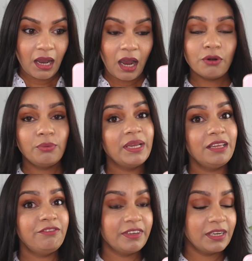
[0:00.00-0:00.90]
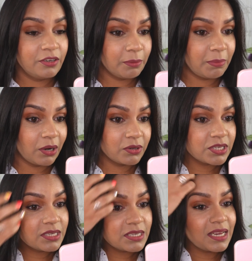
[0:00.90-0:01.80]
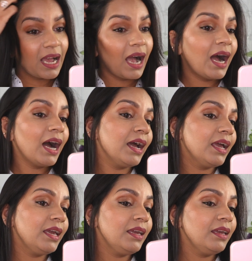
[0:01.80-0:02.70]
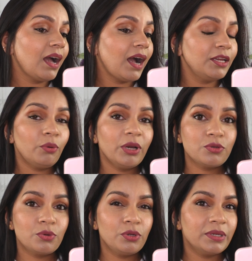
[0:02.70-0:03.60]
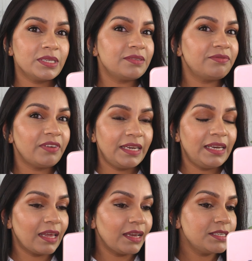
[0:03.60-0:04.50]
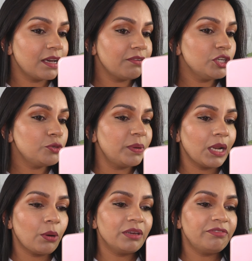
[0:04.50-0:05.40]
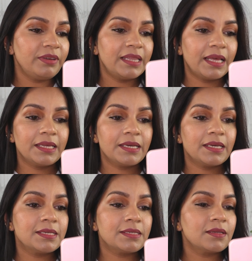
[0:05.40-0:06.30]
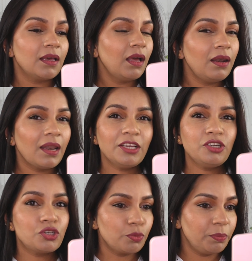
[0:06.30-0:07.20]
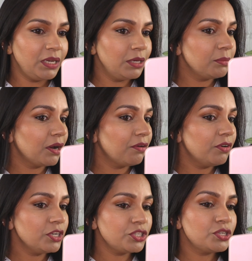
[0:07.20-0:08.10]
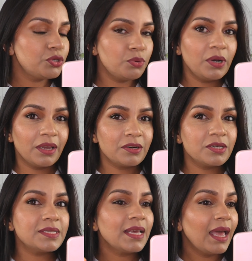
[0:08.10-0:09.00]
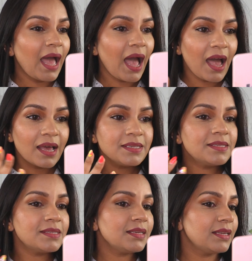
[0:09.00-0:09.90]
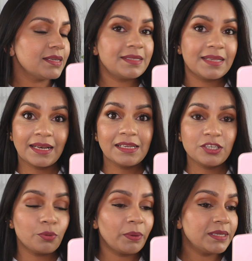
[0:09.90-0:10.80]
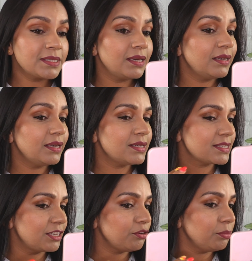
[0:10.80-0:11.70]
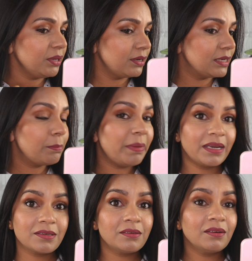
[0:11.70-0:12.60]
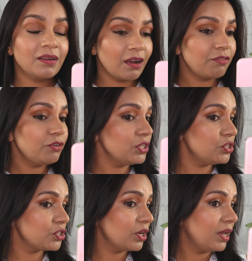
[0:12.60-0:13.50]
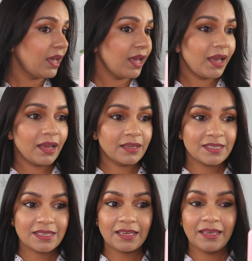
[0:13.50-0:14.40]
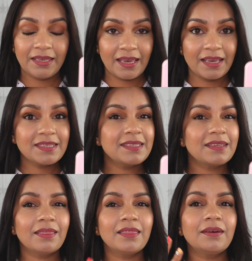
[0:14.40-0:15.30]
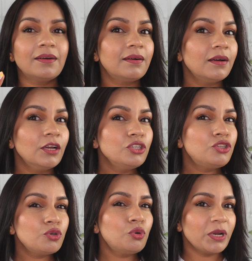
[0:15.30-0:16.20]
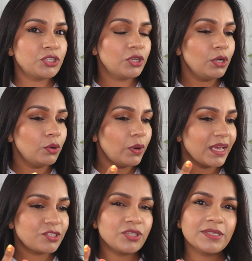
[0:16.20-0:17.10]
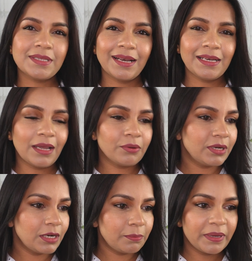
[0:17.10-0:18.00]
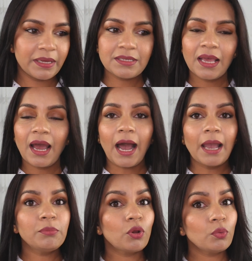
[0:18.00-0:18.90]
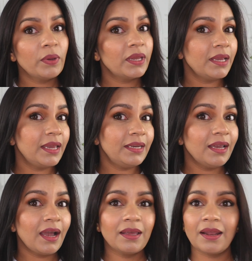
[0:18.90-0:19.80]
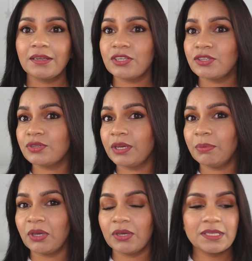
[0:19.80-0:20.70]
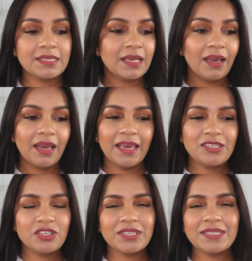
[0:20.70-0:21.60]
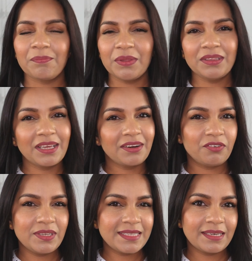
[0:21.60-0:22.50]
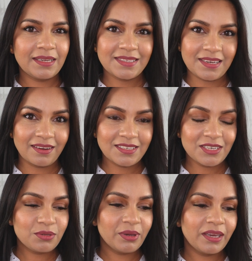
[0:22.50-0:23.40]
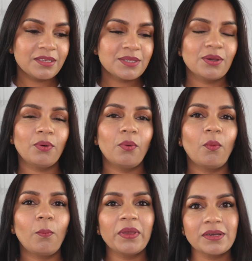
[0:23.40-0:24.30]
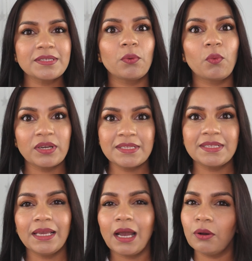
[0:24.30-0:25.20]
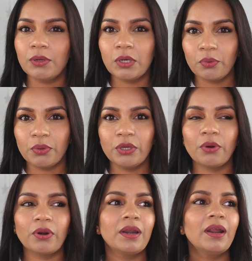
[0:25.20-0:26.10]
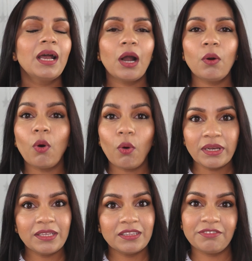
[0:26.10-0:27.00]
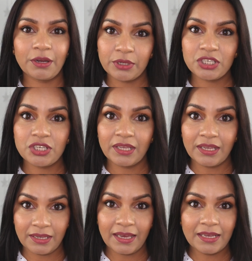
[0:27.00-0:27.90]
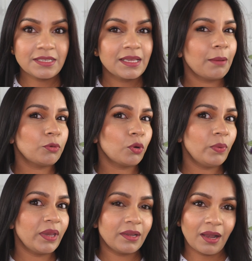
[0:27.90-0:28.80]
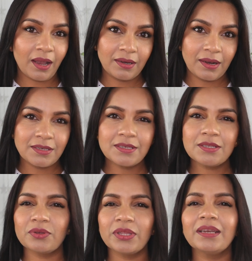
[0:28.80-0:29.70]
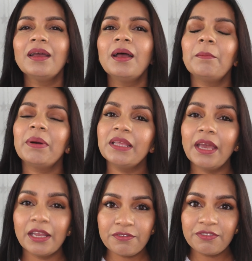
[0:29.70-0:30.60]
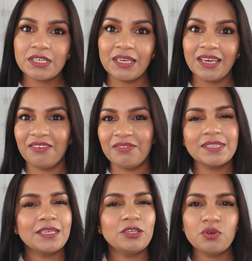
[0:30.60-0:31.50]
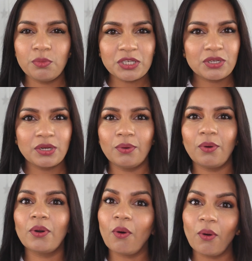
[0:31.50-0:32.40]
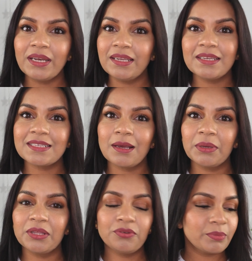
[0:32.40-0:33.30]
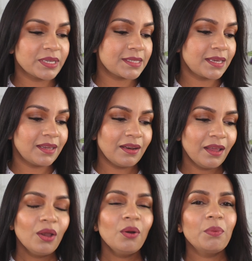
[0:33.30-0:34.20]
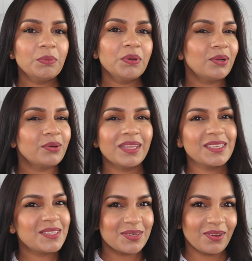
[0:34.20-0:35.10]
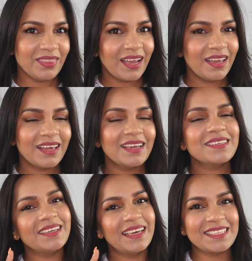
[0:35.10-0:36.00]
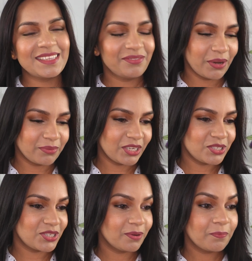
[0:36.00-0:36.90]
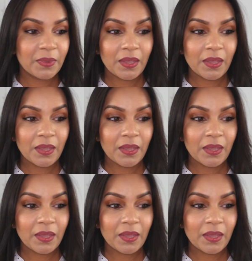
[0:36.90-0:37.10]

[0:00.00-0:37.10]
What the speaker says: I really feel good about it. I know I told you it is very light coverage, but now I feel that it is light to medium coverage. The 2 layers, as it has settled into my skin, it is giving me a little better coverage. And yes, the too much glow has just settled down a little bit. I'm not wearing any highlighter today because it's just something that I've recently started doing. So because I want to see how glowy or how oily the foundation can get, I'm not wearing a highlighter, so that by the end of the day, if we see too much glow or oiliness coming through my skin, we would know that it's not the highlighter, it's the foundation.